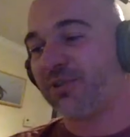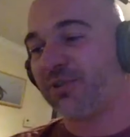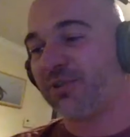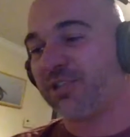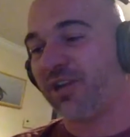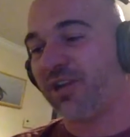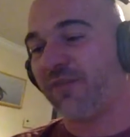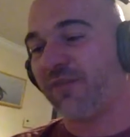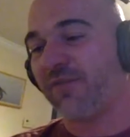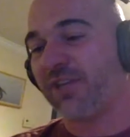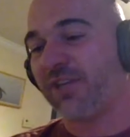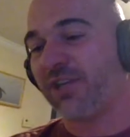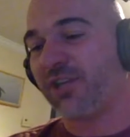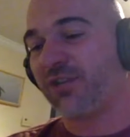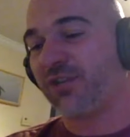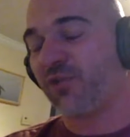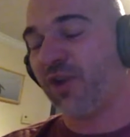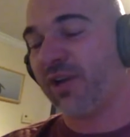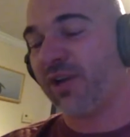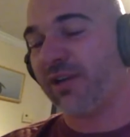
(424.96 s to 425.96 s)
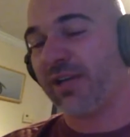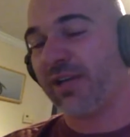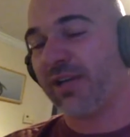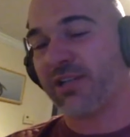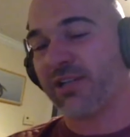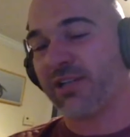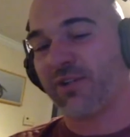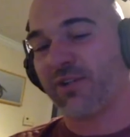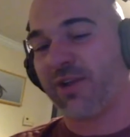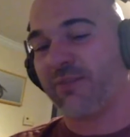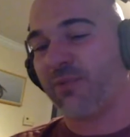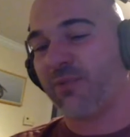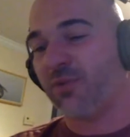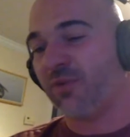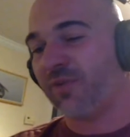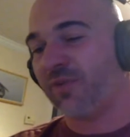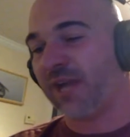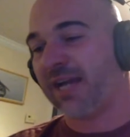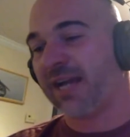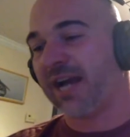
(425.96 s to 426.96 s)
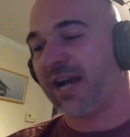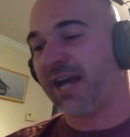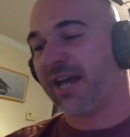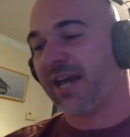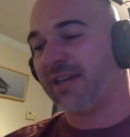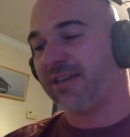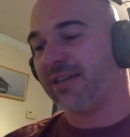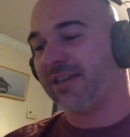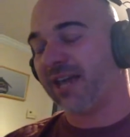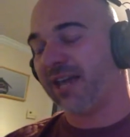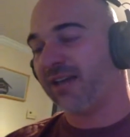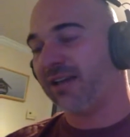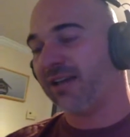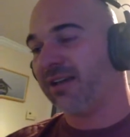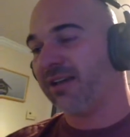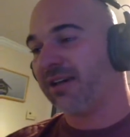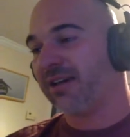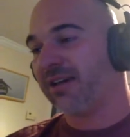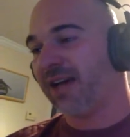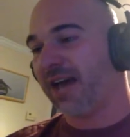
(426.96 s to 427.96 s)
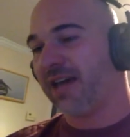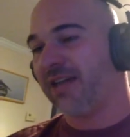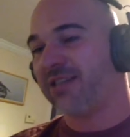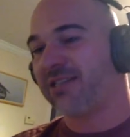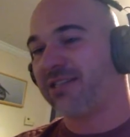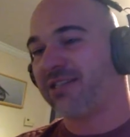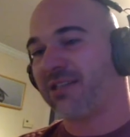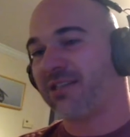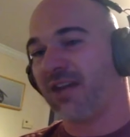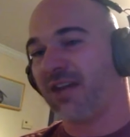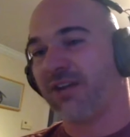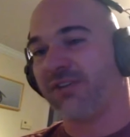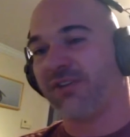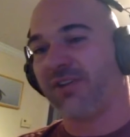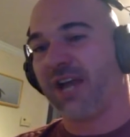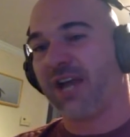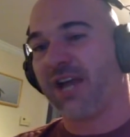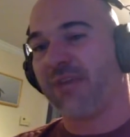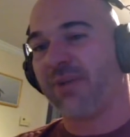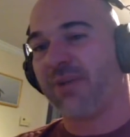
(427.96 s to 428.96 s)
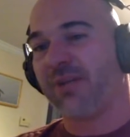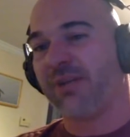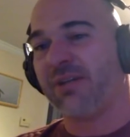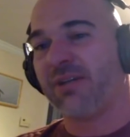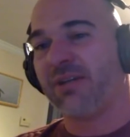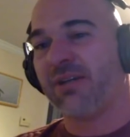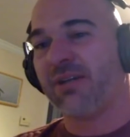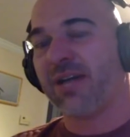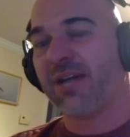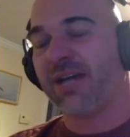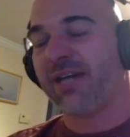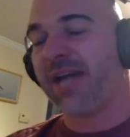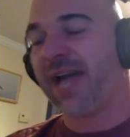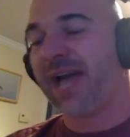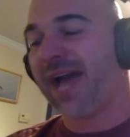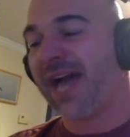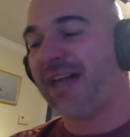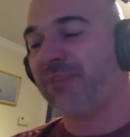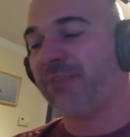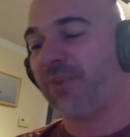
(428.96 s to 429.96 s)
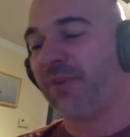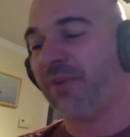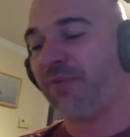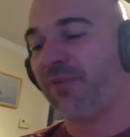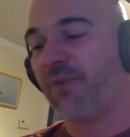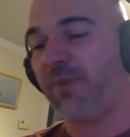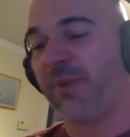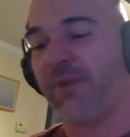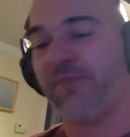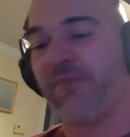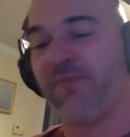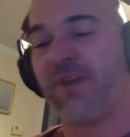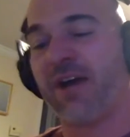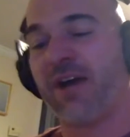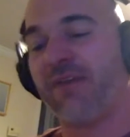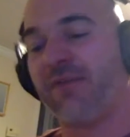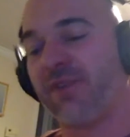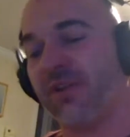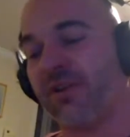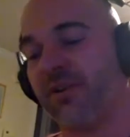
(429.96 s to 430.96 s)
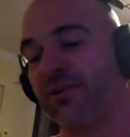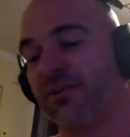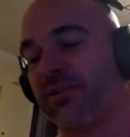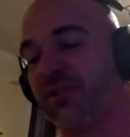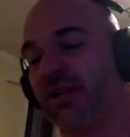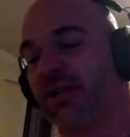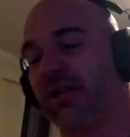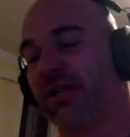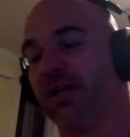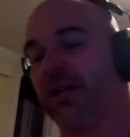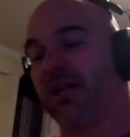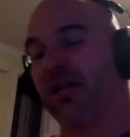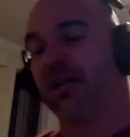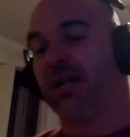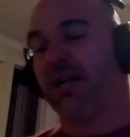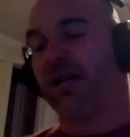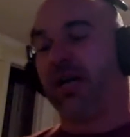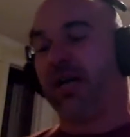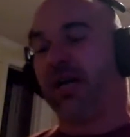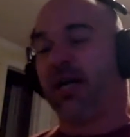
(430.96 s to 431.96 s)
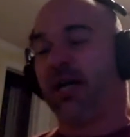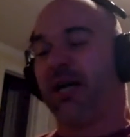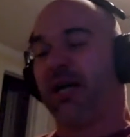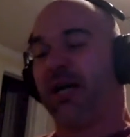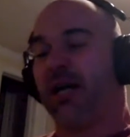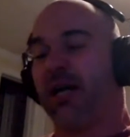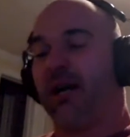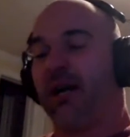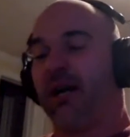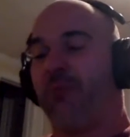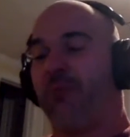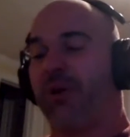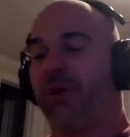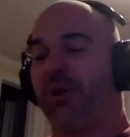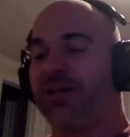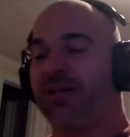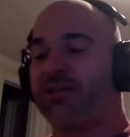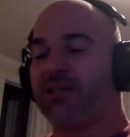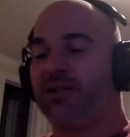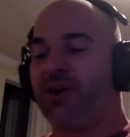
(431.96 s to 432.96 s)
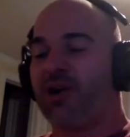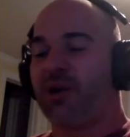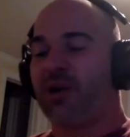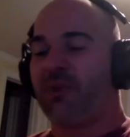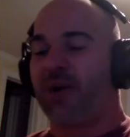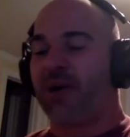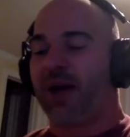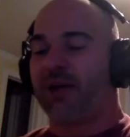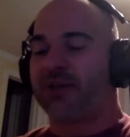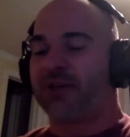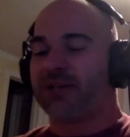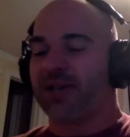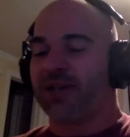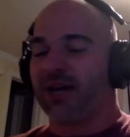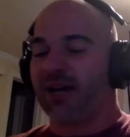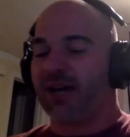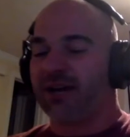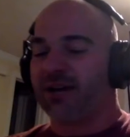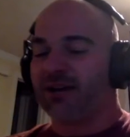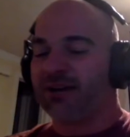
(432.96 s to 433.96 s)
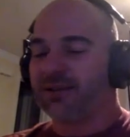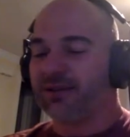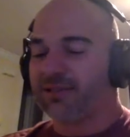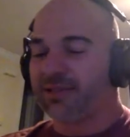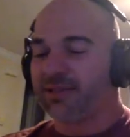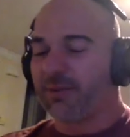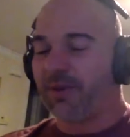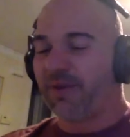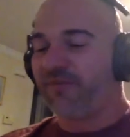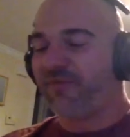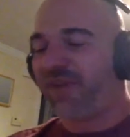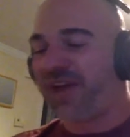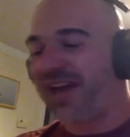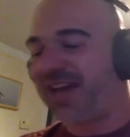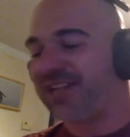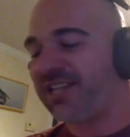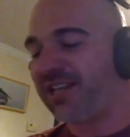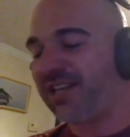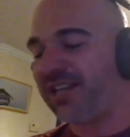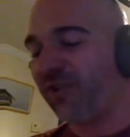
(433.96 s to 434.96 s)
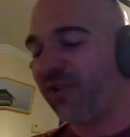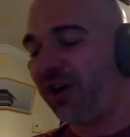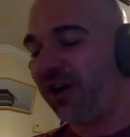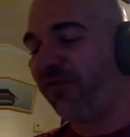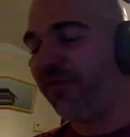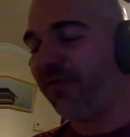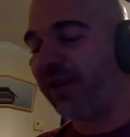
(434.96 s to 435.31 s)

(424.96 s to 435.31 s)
steal for Detroit. That's a great move. That guy is a stud lineman, and he has been for about 5 years. But let's talk about some of the fantasy relevant.